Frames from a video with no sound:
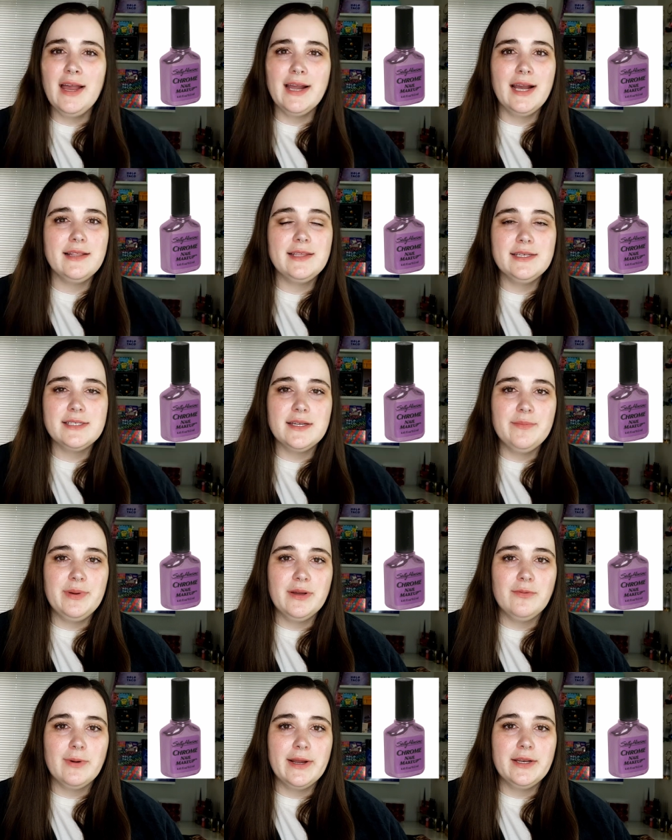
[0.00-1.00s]
I got these in a
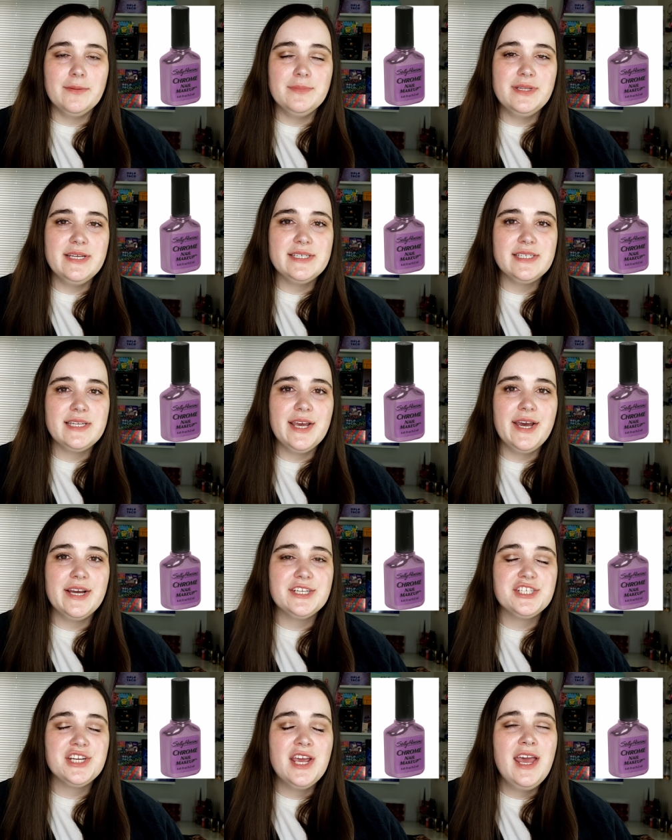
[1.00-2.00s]
big random
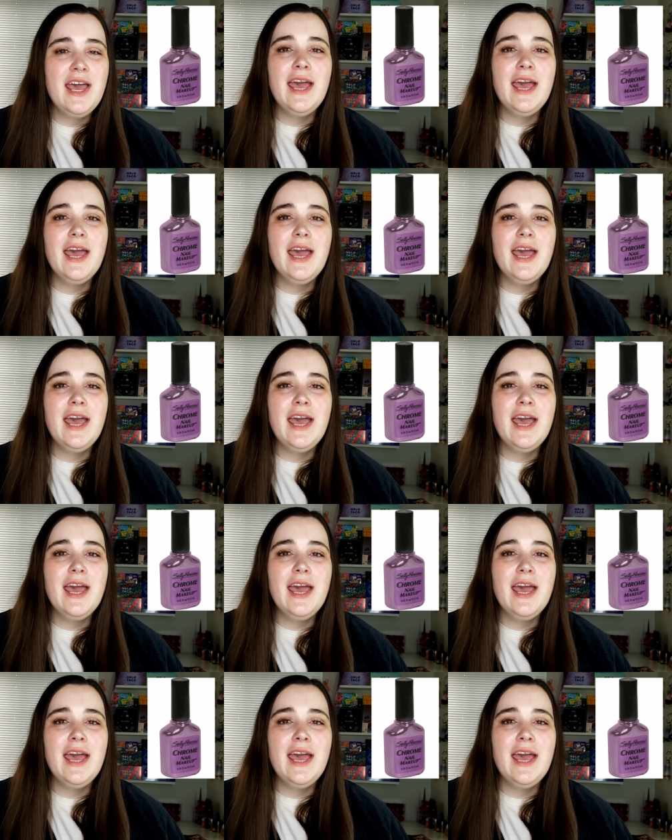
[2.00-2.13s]
destash